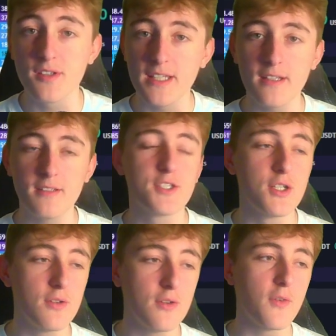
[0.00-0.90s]
you'll see
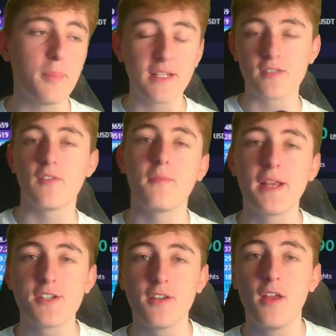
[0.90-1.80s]
two other bits of
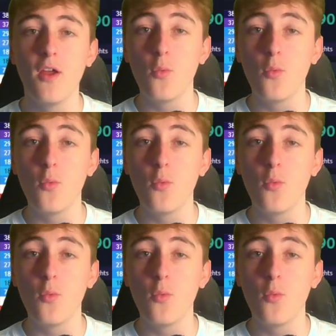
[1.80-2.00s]
information.